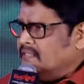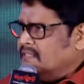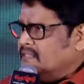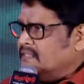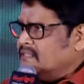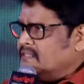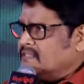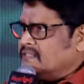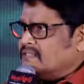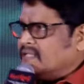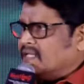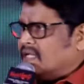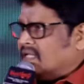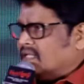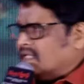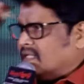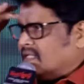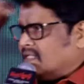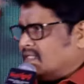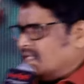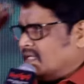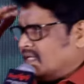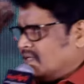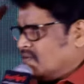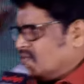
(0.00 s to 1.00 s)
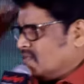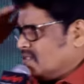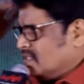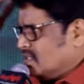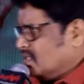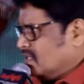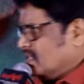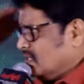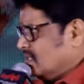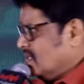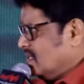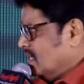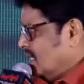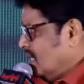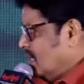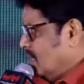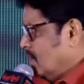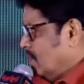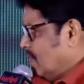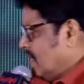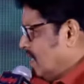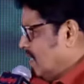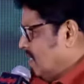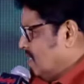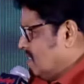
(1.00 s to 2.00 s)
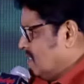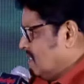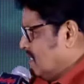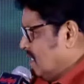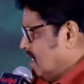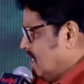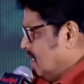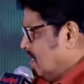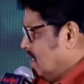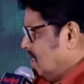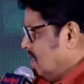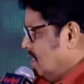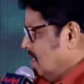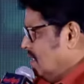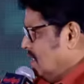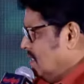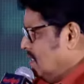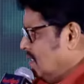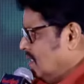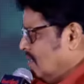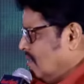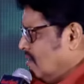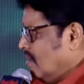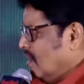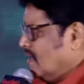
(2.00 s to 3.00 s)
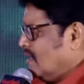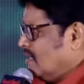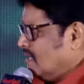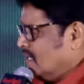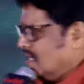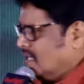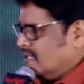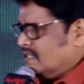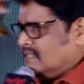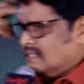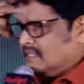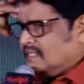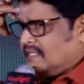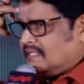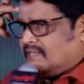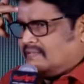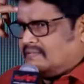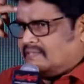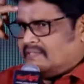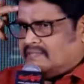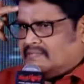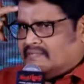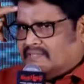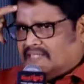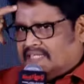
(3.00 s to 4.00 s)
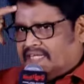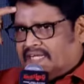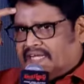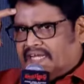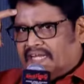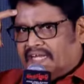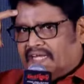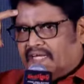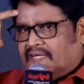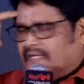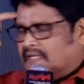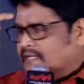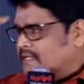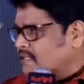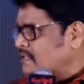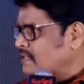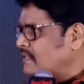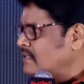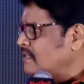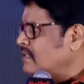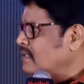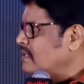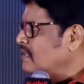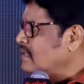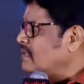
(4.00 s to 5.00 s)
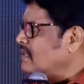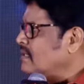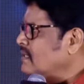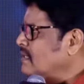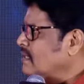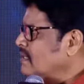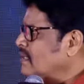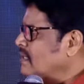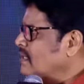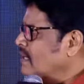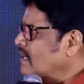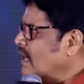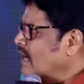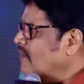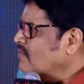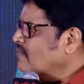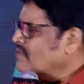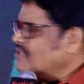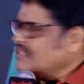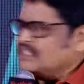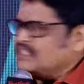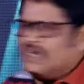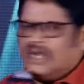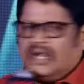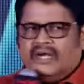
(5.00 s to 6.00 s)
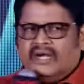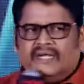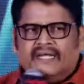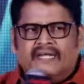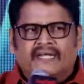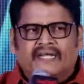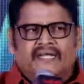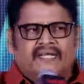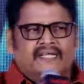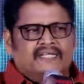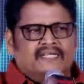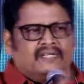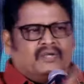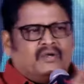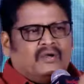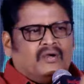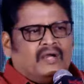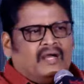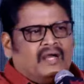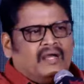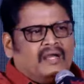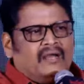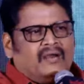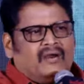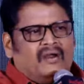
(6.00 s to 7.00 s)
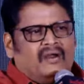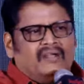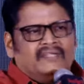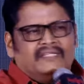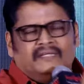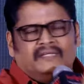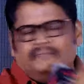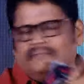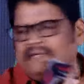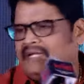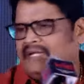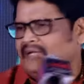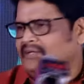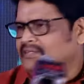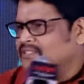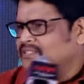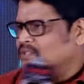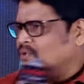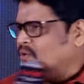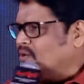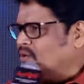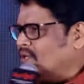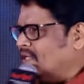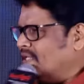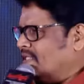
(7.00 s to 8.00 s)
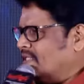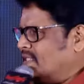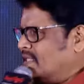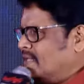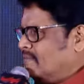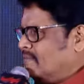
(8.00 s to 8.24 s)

Sir, that was real blood, sir. You got hurt, sir, with the nail. I was shocked and I called them and I was scolding them